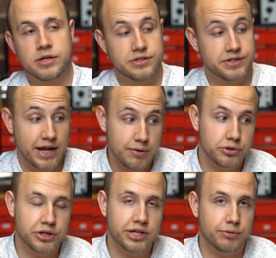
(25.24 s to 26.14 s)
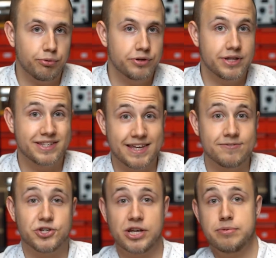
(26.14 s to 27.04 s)
Today we're looking at a printer that's even
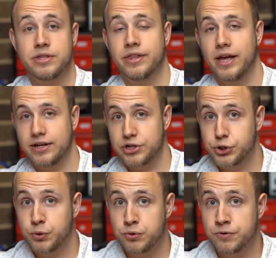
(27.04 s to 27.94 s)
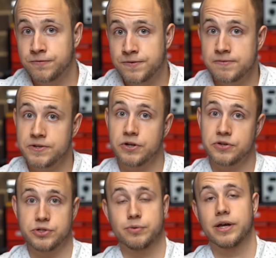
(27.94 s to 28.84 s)
cheaper than that at $250
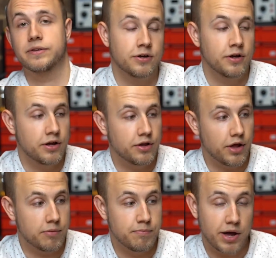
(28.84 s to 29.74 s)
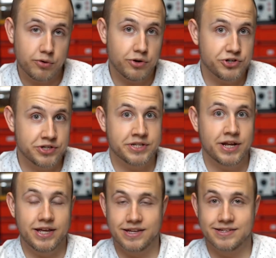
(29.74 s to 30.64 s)
US. My question
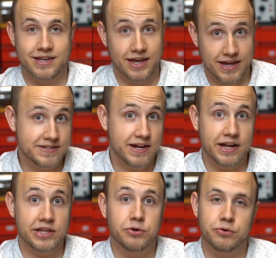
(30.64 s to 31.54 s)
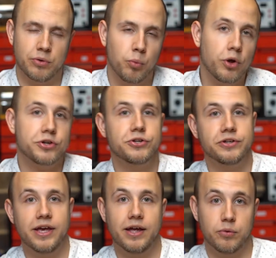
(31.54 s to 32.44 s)
today is it any good, and what do you
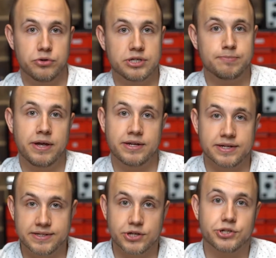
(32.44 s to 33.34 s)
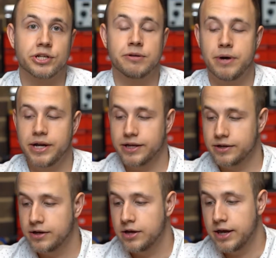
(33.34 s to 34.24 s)
get when you spend such little money?
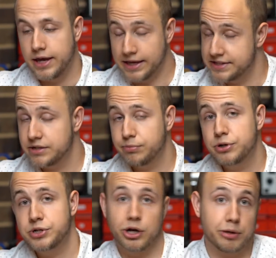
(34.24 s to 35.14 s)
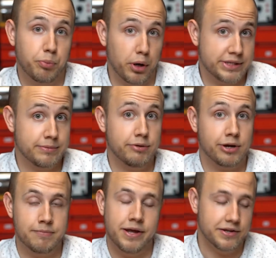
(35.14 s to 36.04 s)
Is it a printer I could possibly
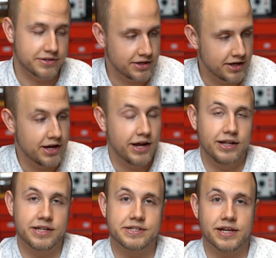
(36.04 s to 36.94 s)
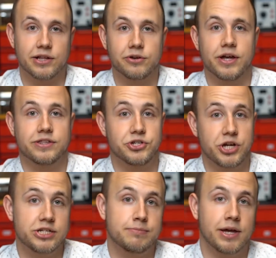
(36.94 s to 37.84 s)
recommend? Let's take a look at the
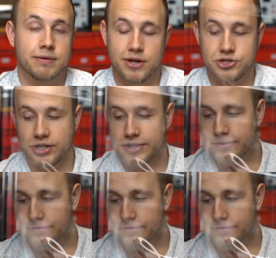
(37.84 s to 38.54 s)
JGMaker Magic.